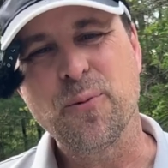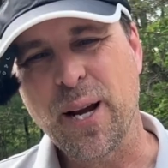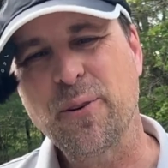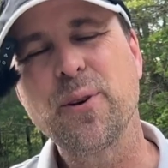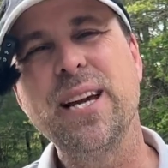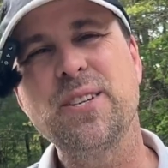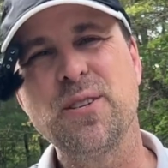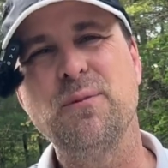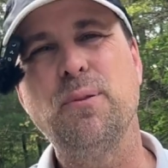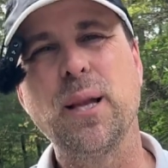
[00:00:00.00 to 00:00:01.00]
a
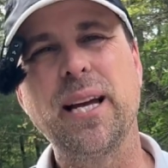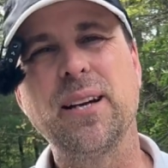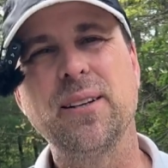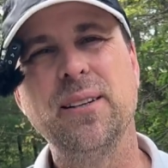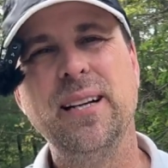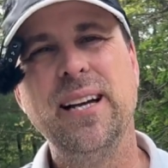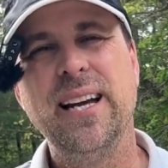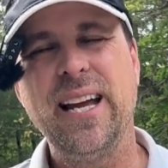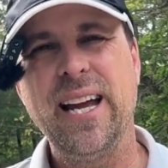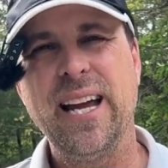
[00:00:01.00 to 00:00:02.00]
recreational player
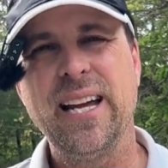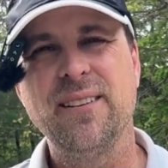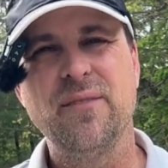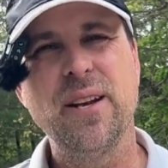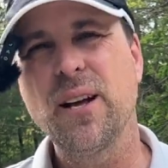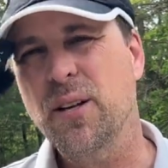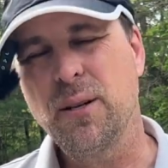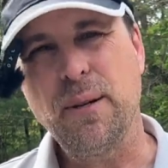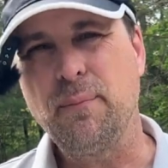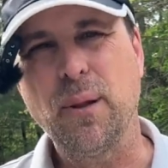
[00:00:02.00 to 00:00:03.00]
and they're not going to
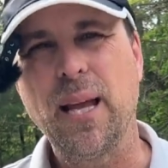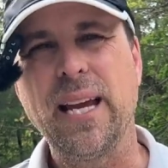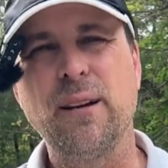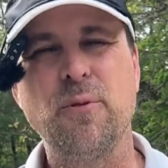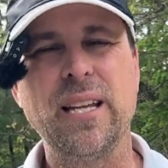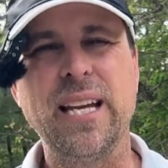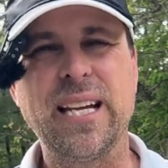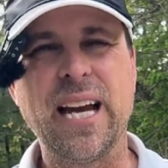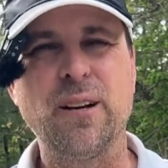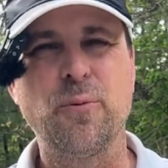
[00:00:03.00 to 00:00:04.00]
be playing with any
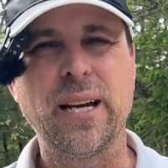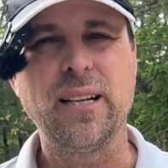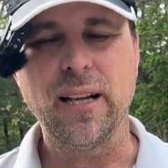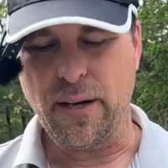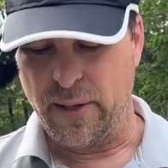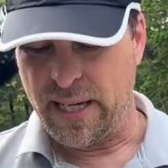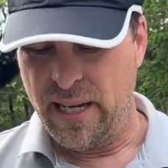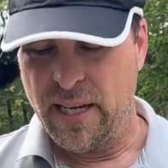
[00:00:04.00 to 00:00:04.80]
kind of regularity.